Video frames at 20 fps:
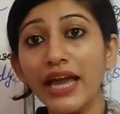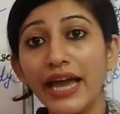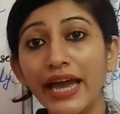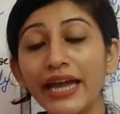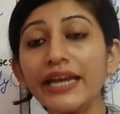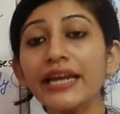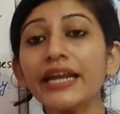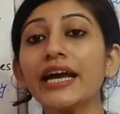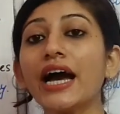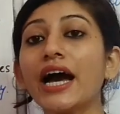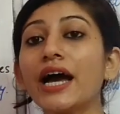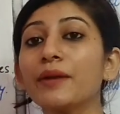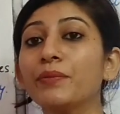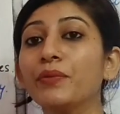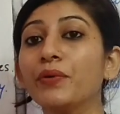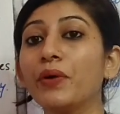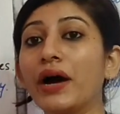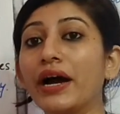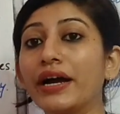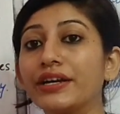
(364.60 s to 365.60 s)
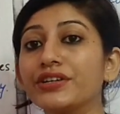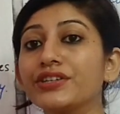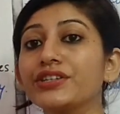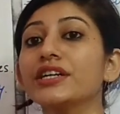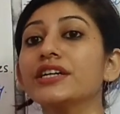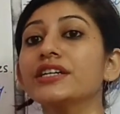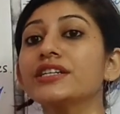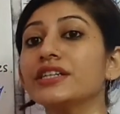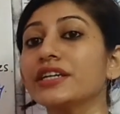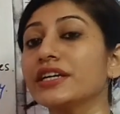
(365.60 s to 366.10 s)
and
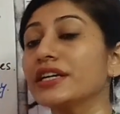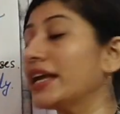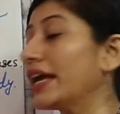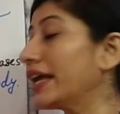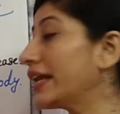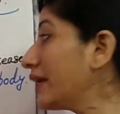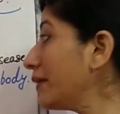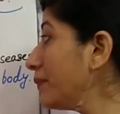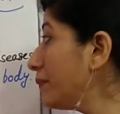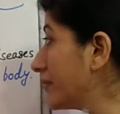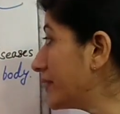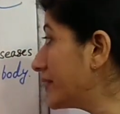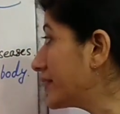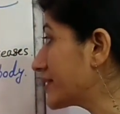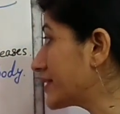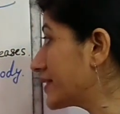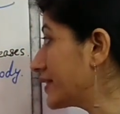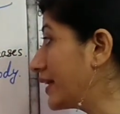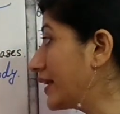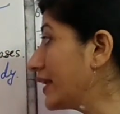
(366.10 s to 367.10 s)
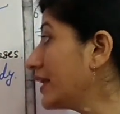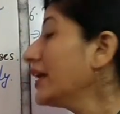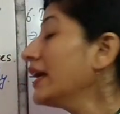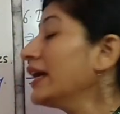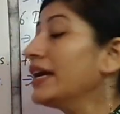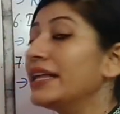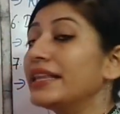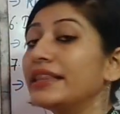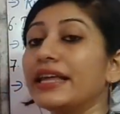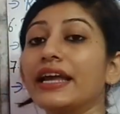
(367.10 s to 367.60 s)
carbohydrate in any person,
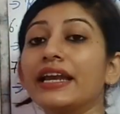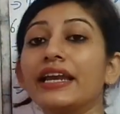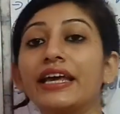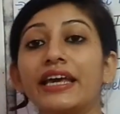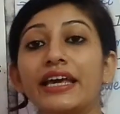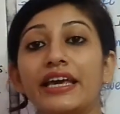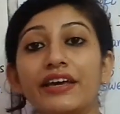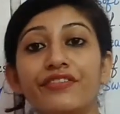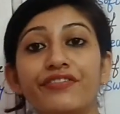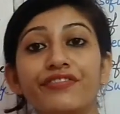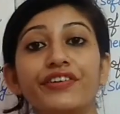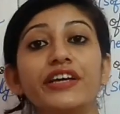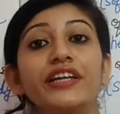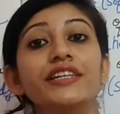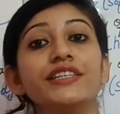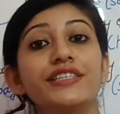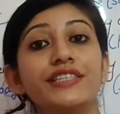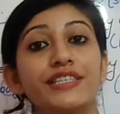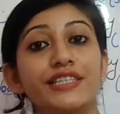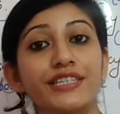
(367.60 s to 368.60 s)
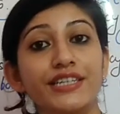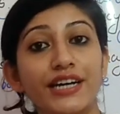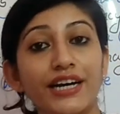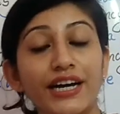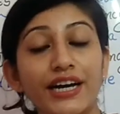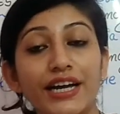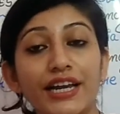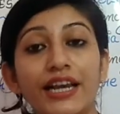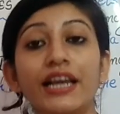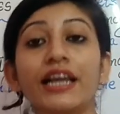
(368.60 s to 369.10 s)
then he feels
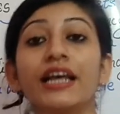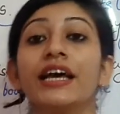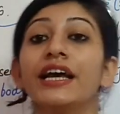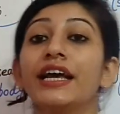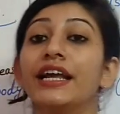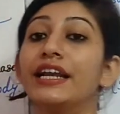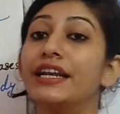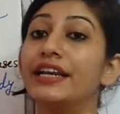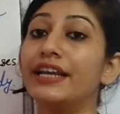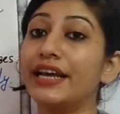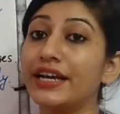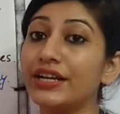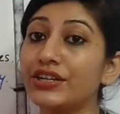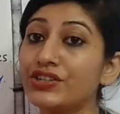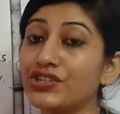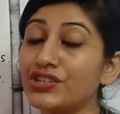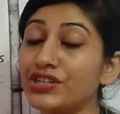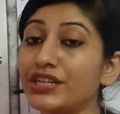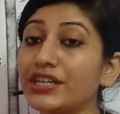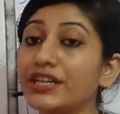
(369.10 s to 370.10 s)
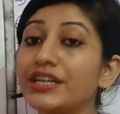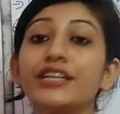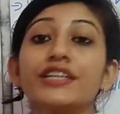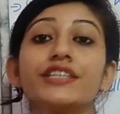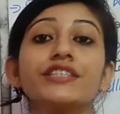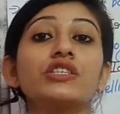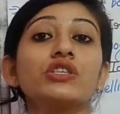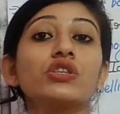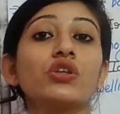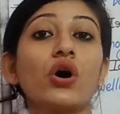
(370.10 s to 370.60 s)
dull, lazy, he
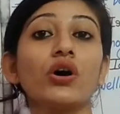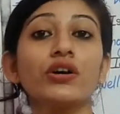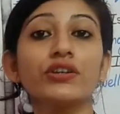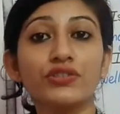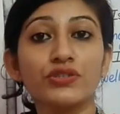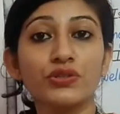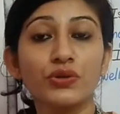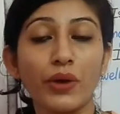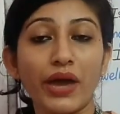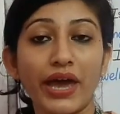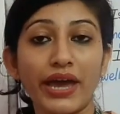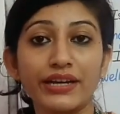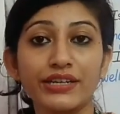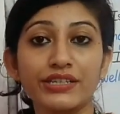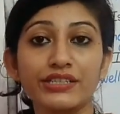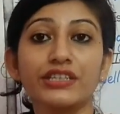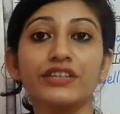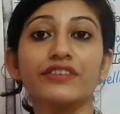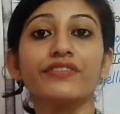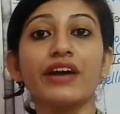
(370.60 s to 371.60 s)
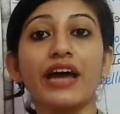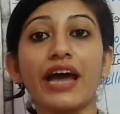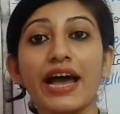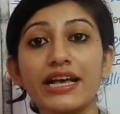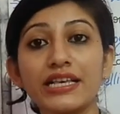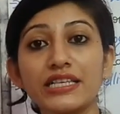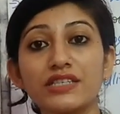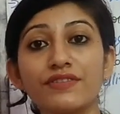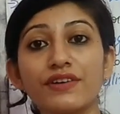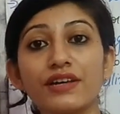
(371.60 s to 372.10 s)
is not so active,
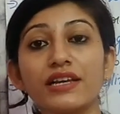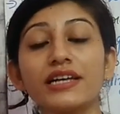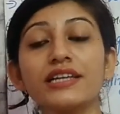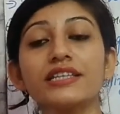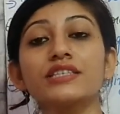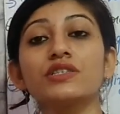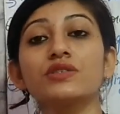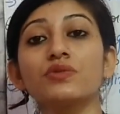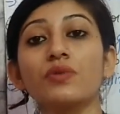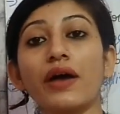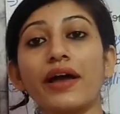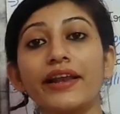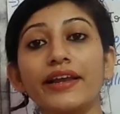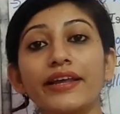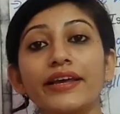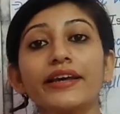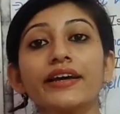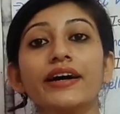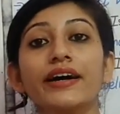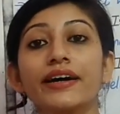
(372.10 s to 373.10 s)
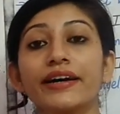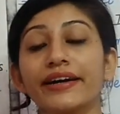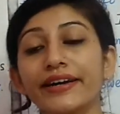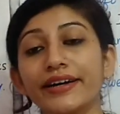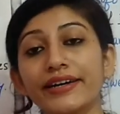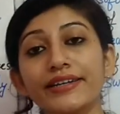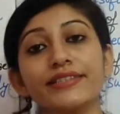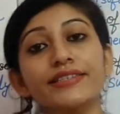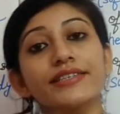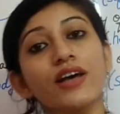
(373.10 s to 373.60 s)
as well as swelling
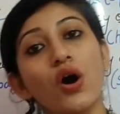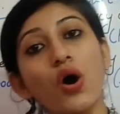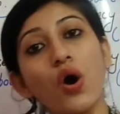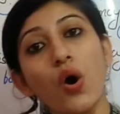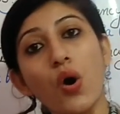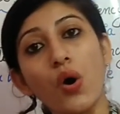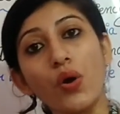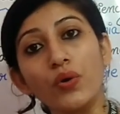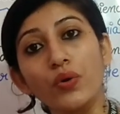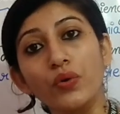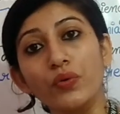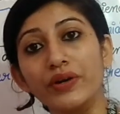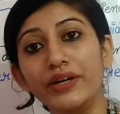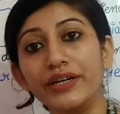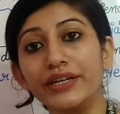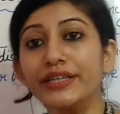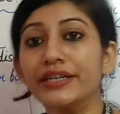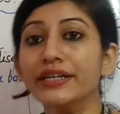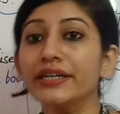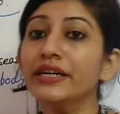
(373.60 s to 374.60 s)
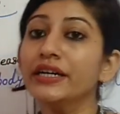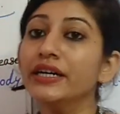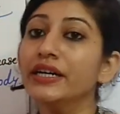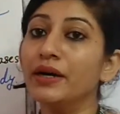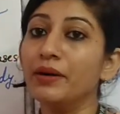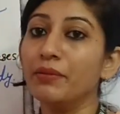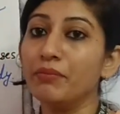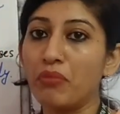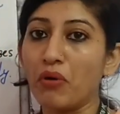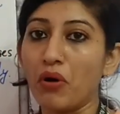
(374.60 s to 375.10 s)
occurs all over the
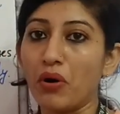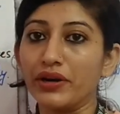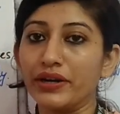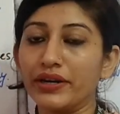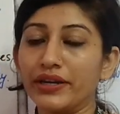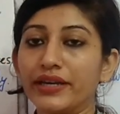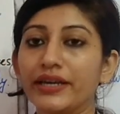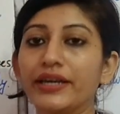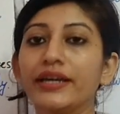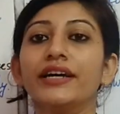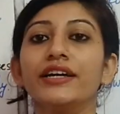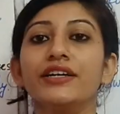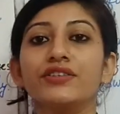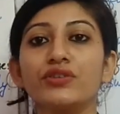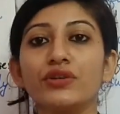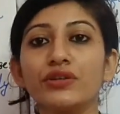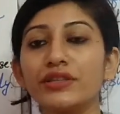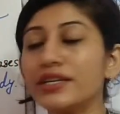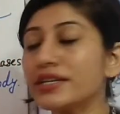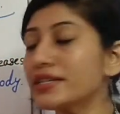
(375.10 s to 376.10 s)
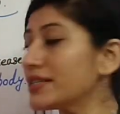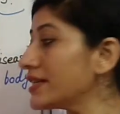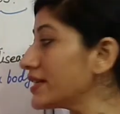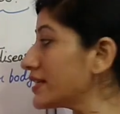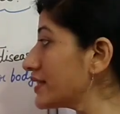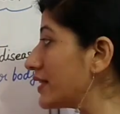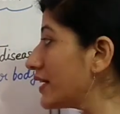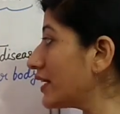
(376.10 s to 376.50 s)
body. So these